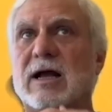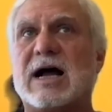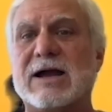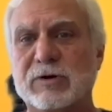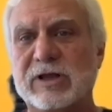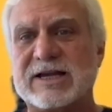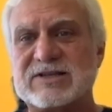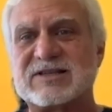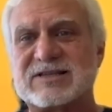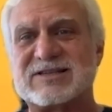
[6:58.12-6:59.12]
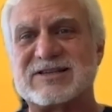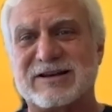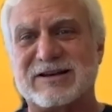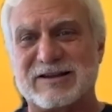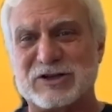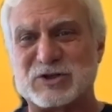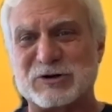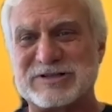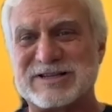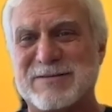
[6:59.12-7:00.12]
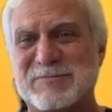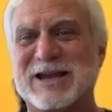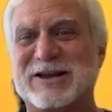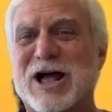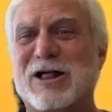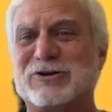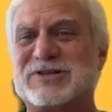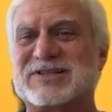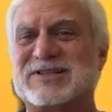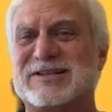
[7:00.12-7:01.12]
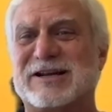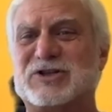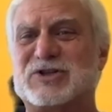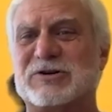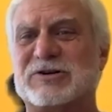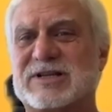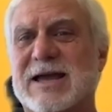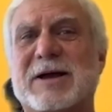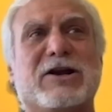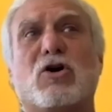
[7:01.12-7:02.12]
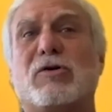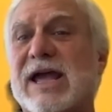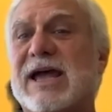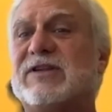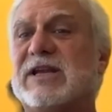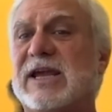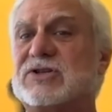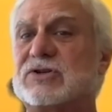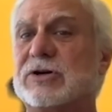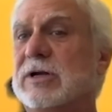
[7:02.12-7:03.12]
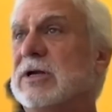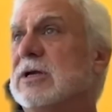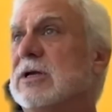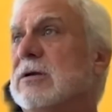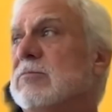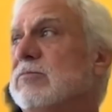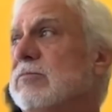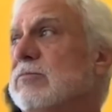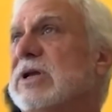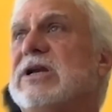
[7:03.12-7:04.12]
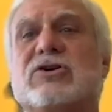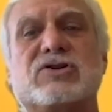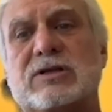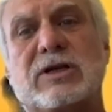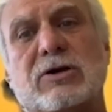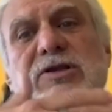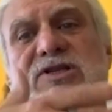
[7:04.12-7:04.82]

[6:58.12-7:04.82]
I realize this is an uncertain time. I acknowledge this is an uncertain time. I don't have the answer, but here are the